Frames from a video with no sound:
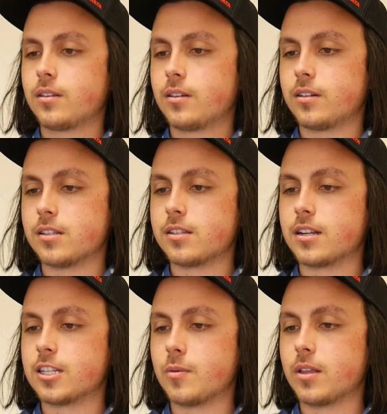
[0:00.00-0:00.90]
because it's
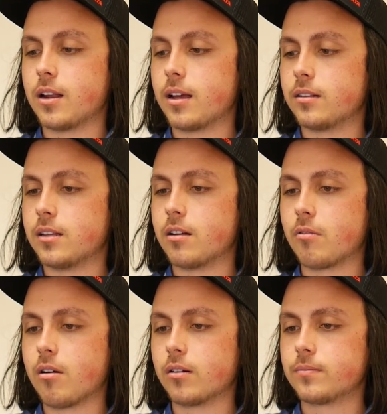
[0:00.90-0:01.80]
gonna tell me that I did it
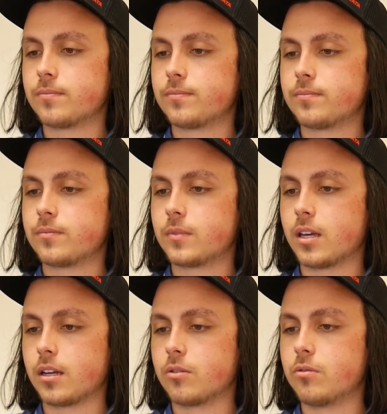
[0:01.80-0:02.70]
wrong.
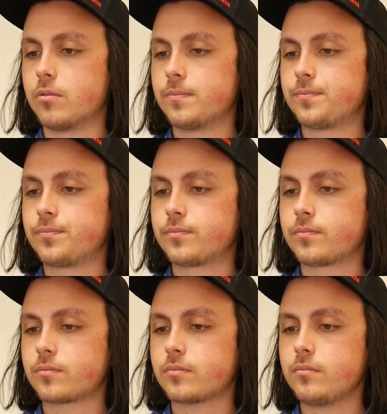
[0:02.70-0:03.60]
Okay, cool.
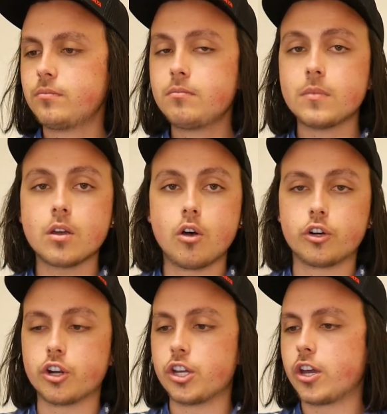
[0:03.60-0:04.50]

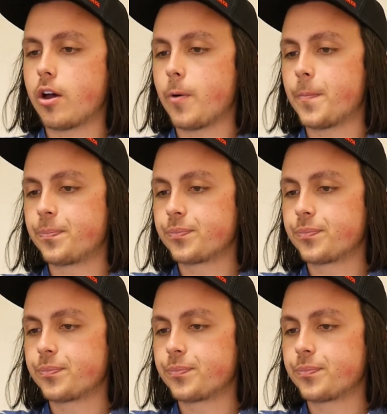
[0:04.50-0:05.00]
Good to go.